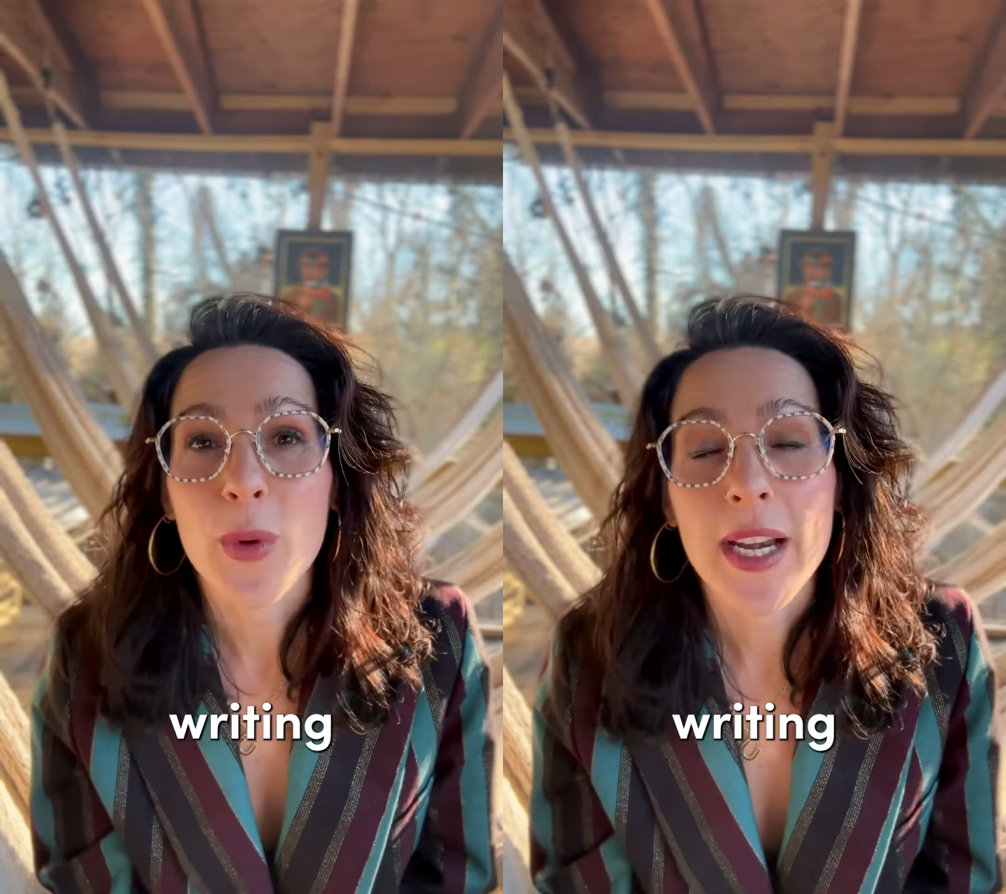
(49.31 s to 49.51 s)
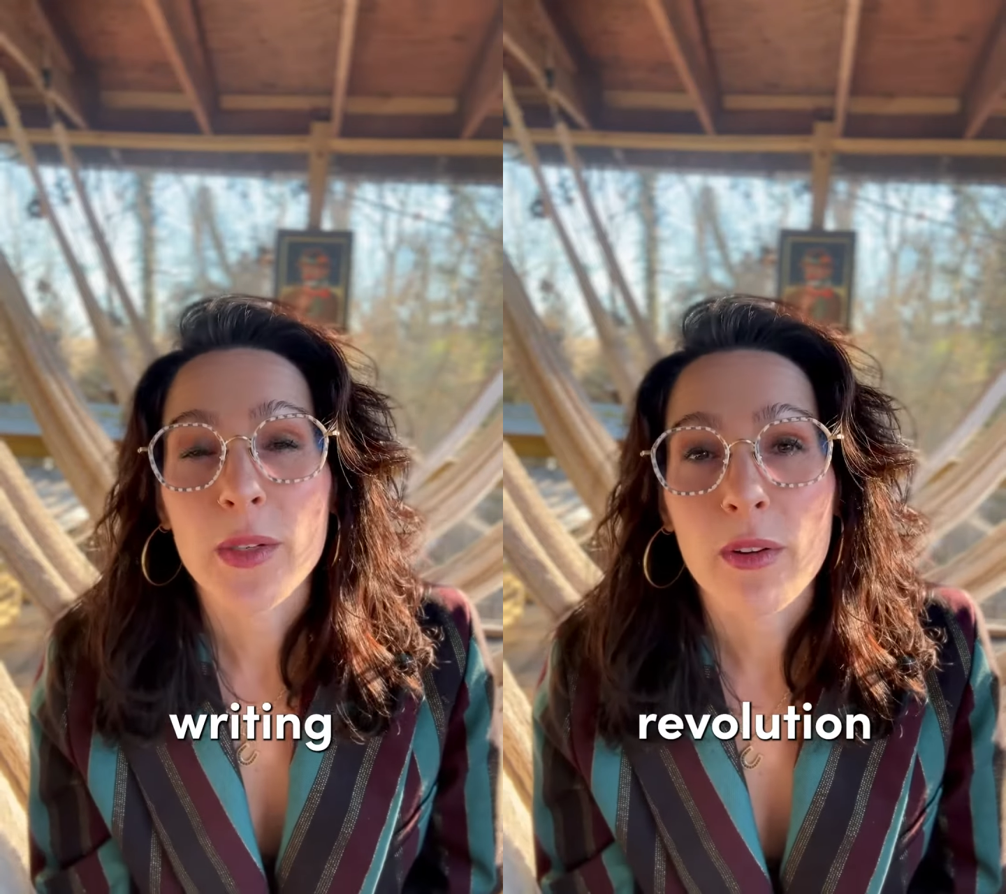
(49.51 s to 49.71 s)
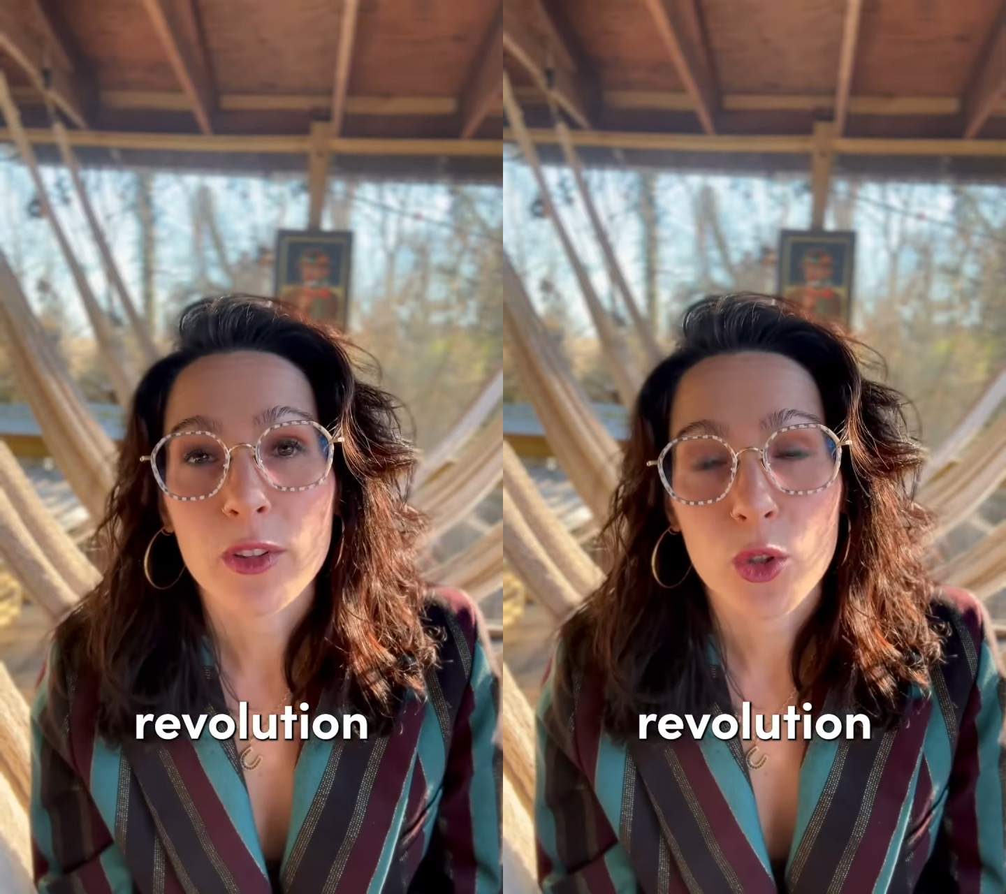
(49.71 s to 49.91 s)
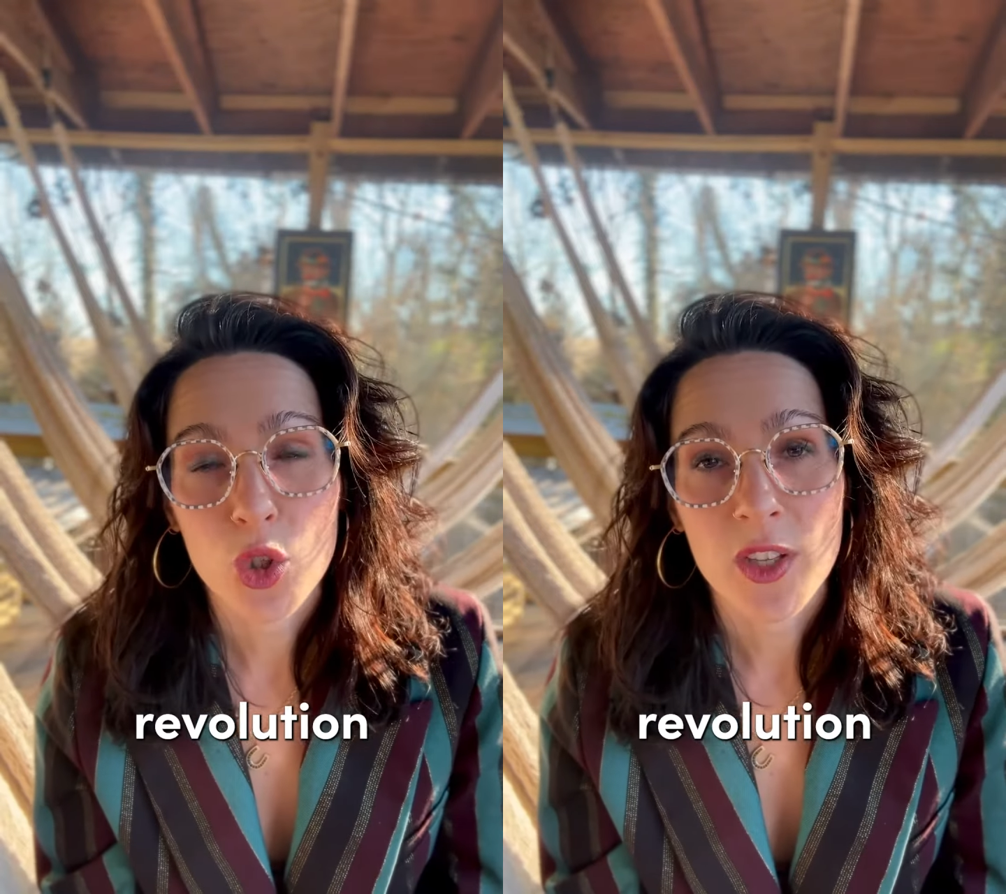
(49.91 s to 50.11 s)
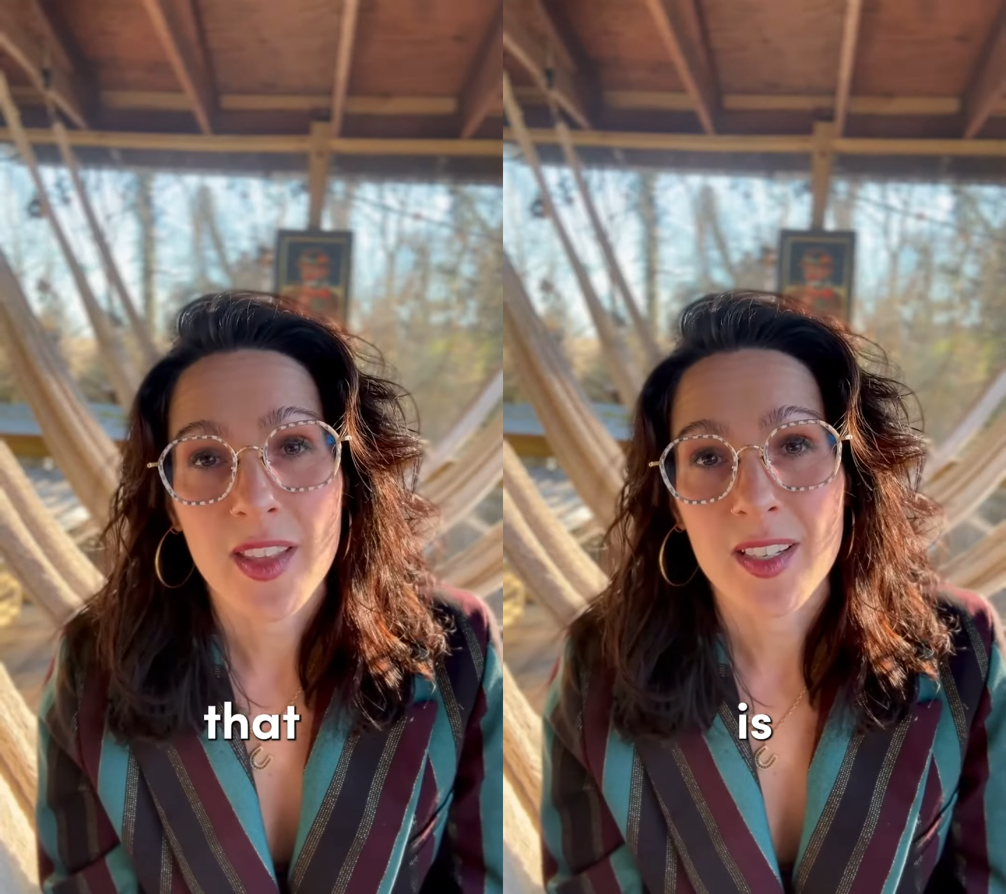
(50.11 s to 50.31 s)
writing
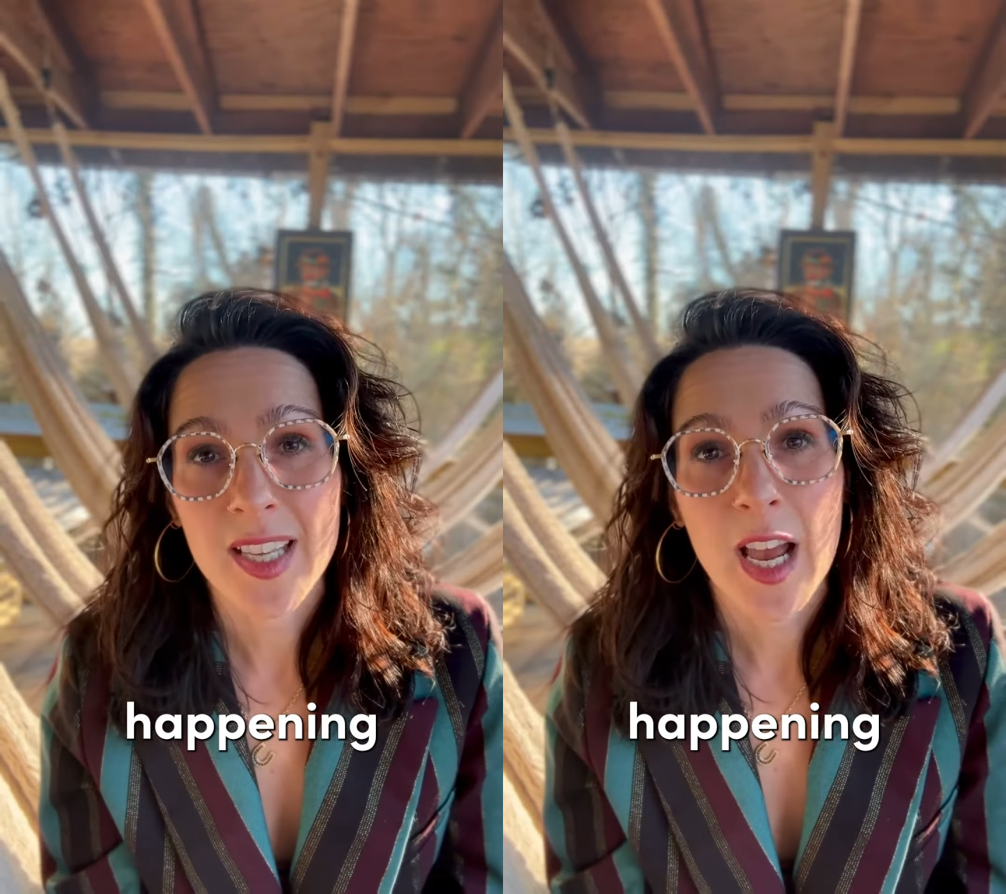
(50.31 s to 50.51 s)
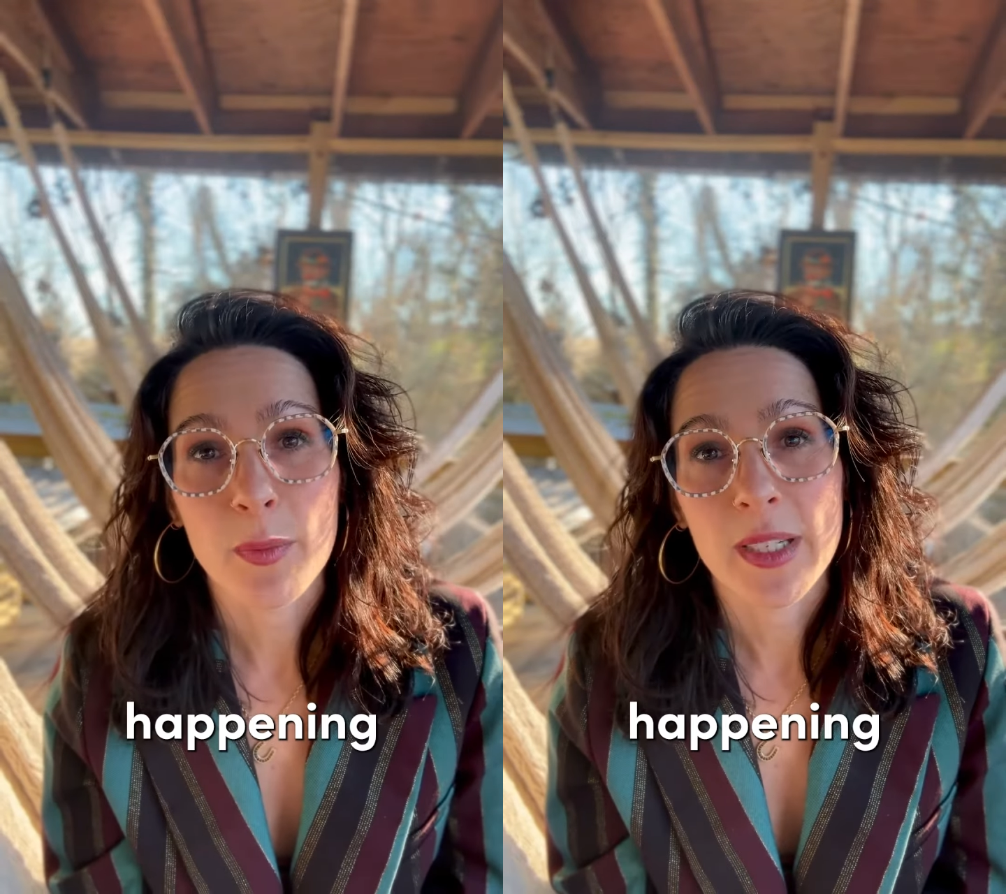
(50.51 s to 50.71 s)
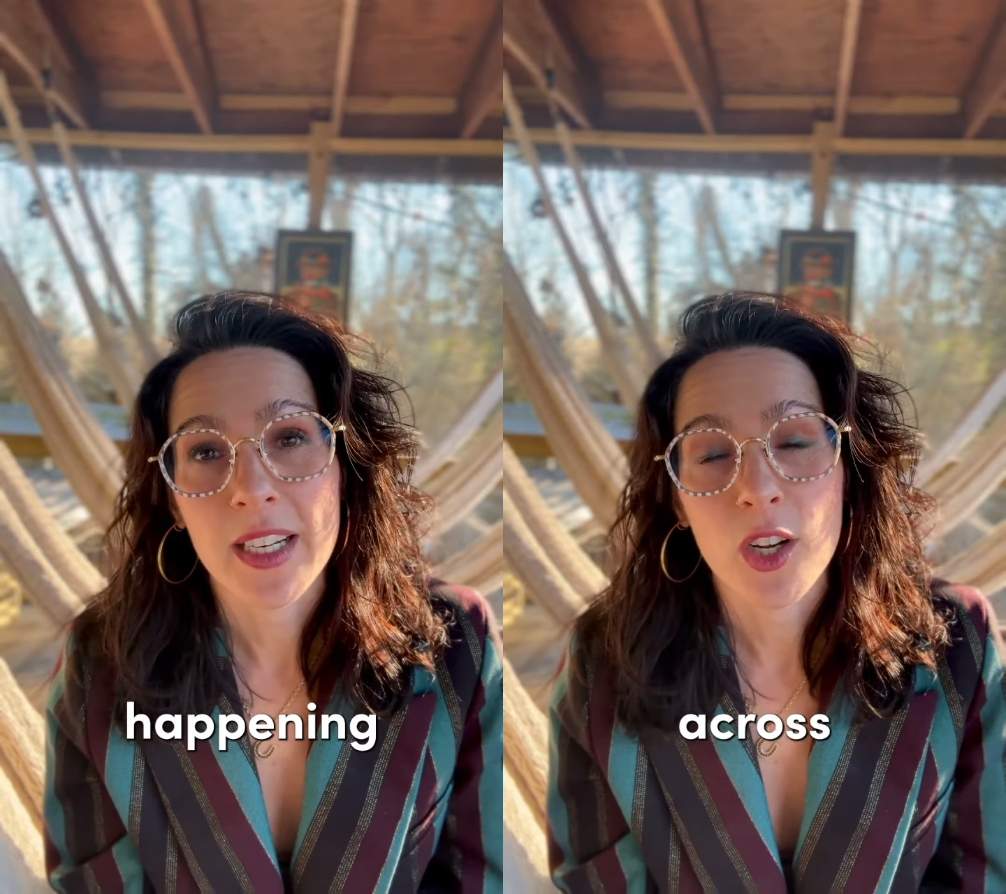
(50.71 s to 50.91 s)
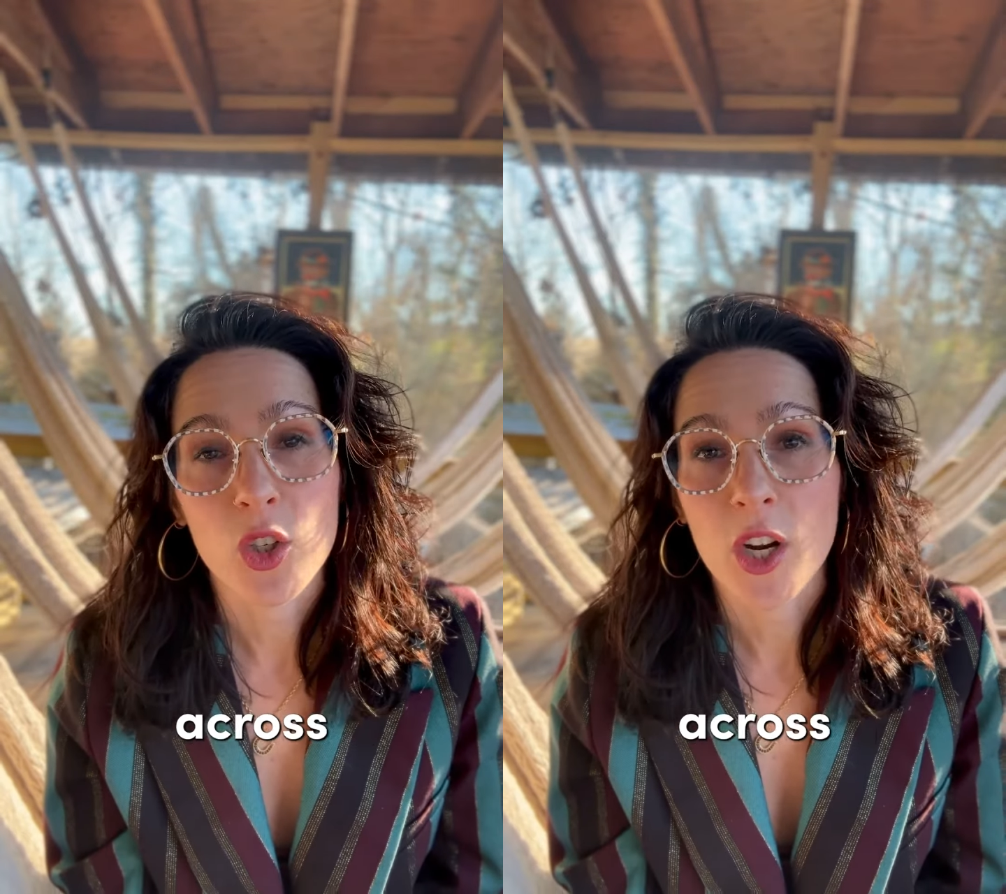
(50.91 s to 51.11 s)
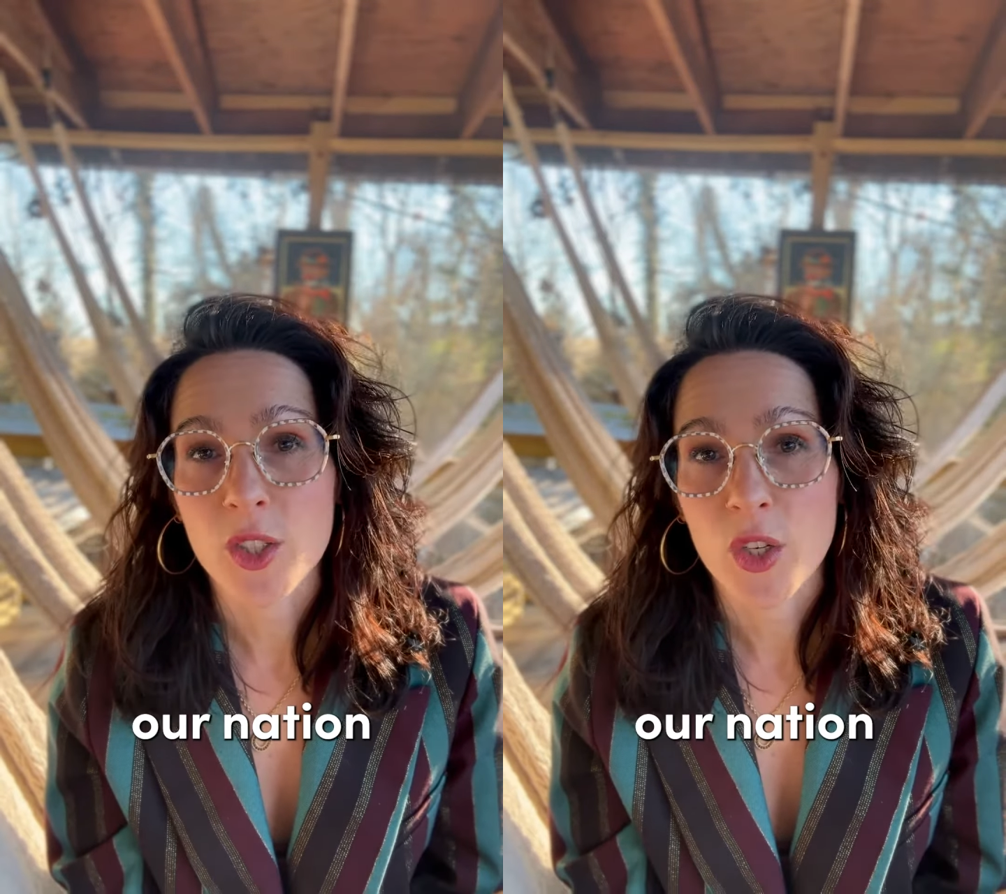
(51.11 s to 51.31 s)
revolution that is happening
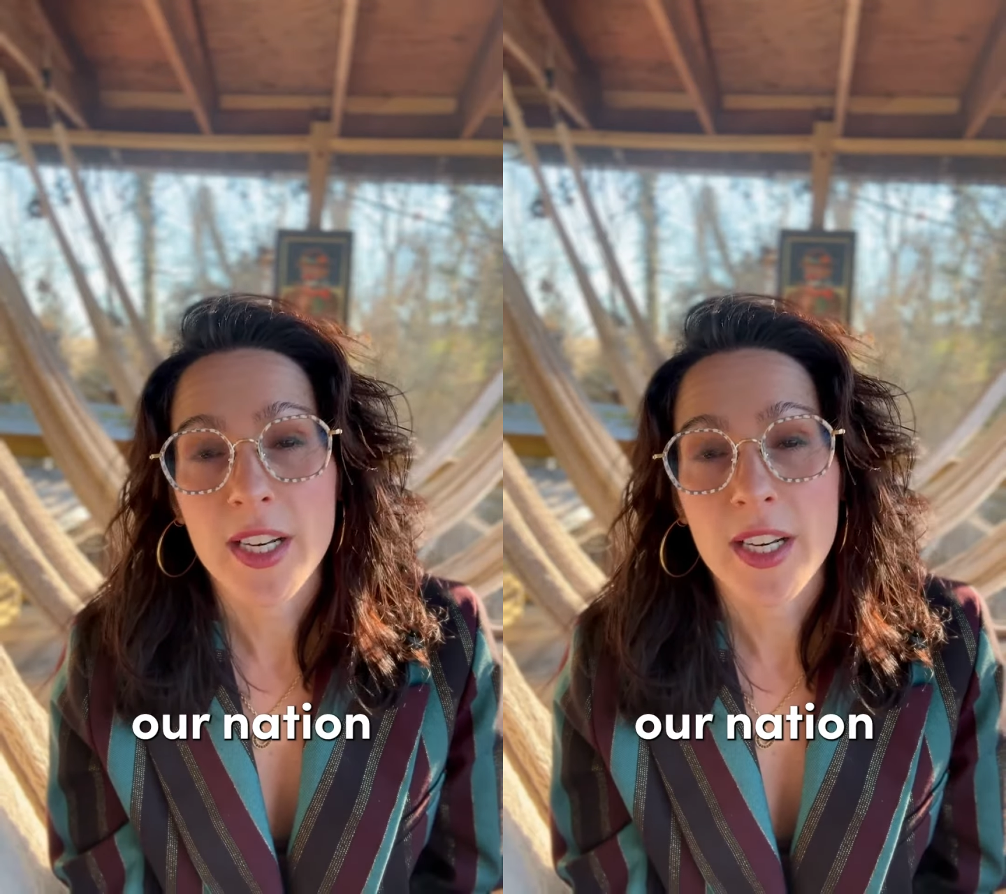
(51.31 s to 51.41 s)
across our